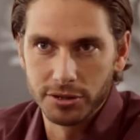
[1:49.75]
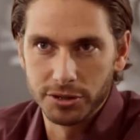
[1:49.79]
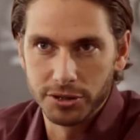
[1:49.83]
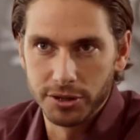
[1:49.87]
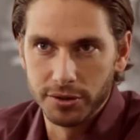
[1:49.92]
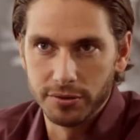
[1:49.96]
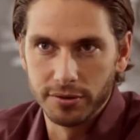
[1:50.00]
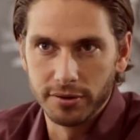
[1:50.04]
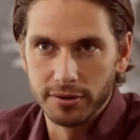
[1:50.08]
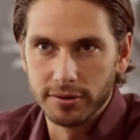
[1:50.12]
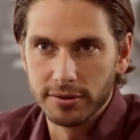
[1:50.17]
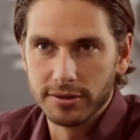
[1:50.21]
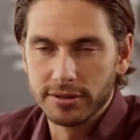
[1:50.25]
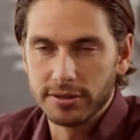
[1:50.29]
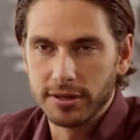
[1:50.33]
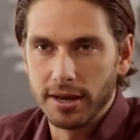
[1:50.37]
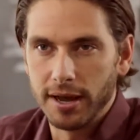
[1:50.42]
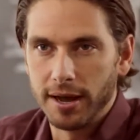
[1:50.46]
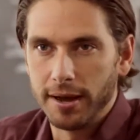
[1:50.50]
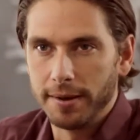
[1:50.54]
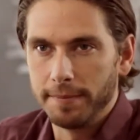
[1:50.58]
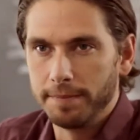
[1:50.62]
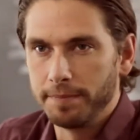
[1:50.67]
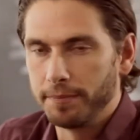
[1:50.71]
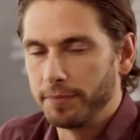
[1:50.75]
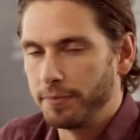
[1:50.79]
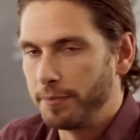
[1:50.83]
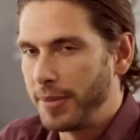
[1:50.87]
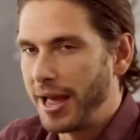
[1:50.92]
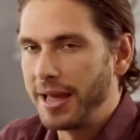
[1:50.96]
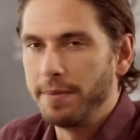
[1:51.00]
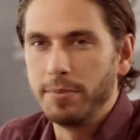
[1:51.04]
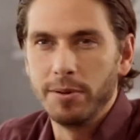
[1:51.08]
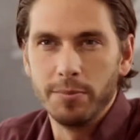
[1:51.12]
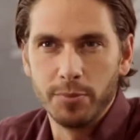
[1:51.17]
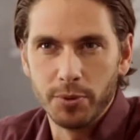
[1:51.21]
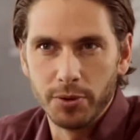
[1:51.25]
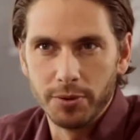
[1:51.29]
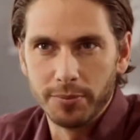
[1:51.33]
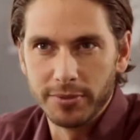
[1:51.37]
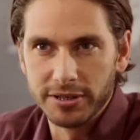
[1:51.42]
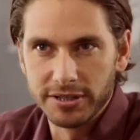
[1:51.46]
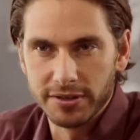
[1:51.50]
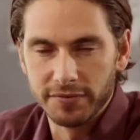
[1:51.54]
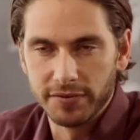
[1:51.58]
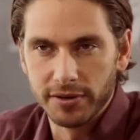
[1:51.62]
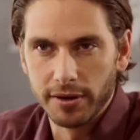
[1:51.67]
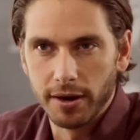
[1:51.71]
students, baby
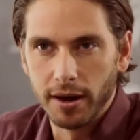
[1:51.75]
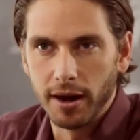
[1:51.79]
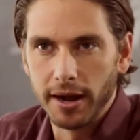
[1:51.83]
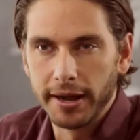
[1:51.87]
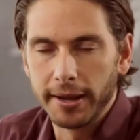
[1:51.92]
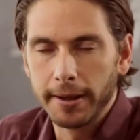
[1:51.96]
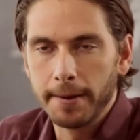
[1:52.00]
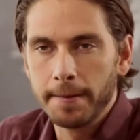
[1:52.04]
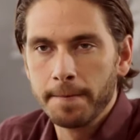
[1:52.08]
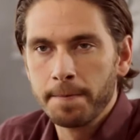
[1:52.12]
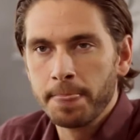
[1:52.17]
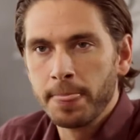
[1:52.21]
boomers, if you like.